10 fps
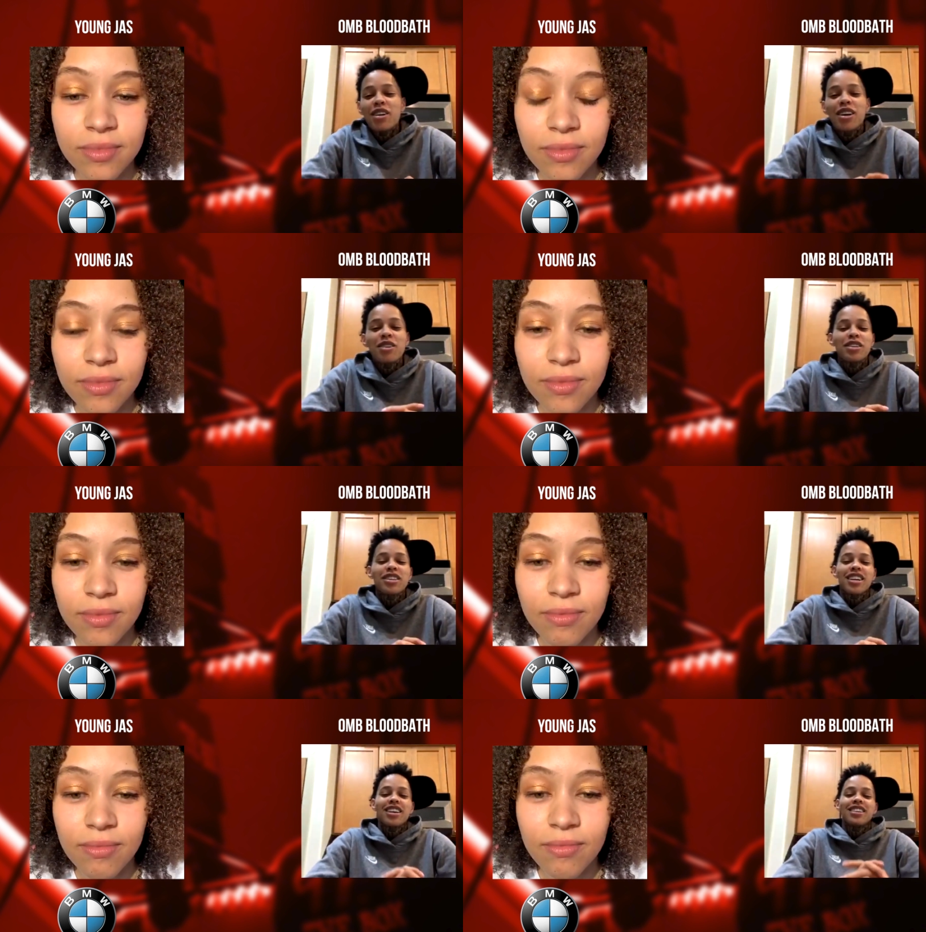Speaker 1: little
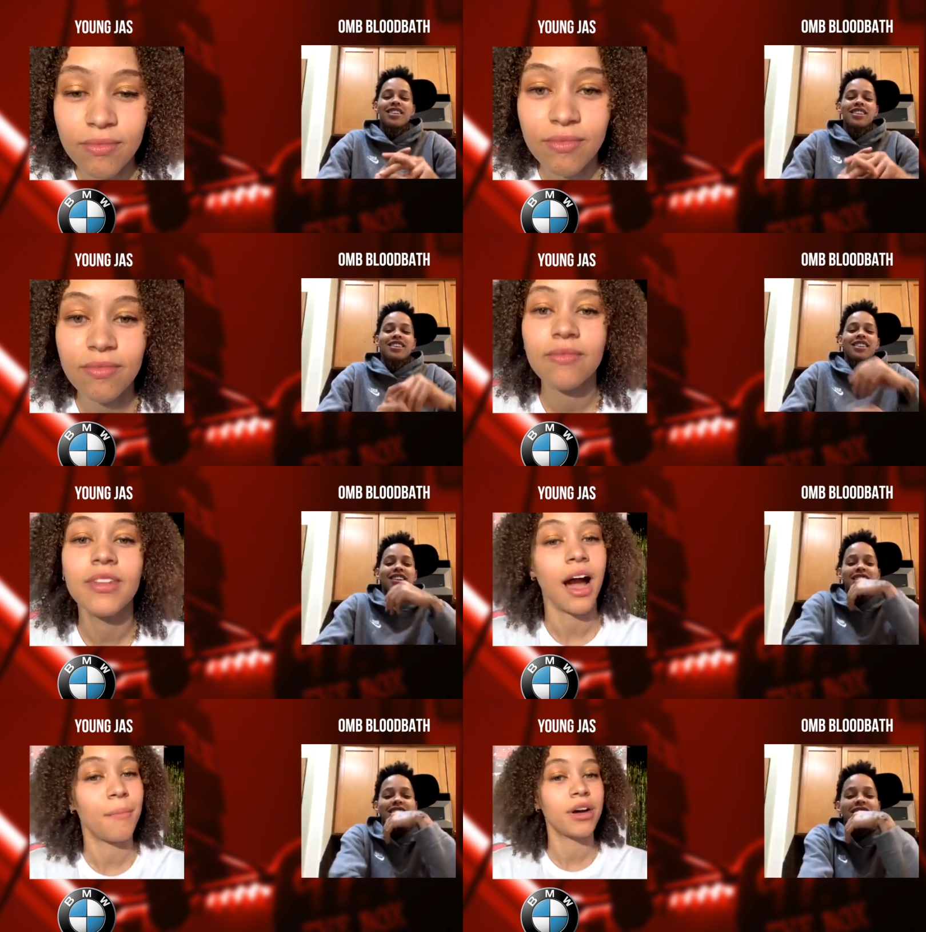research.
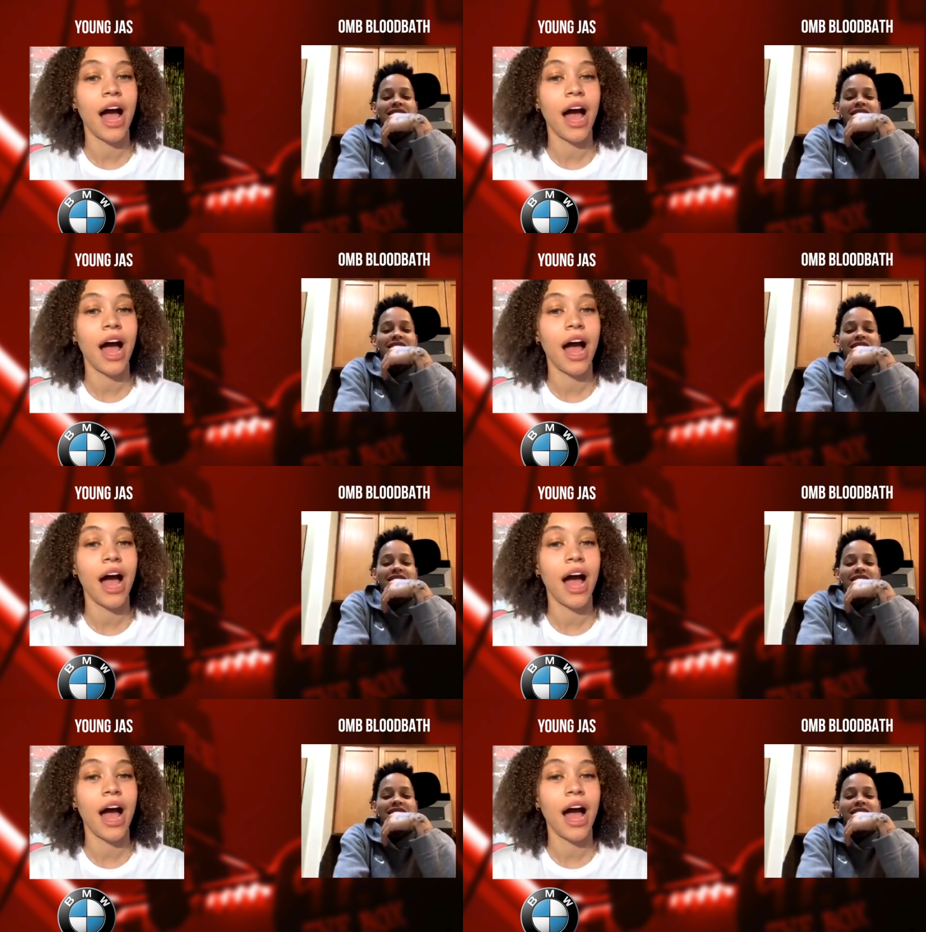I'm
Speaker 2: a, I,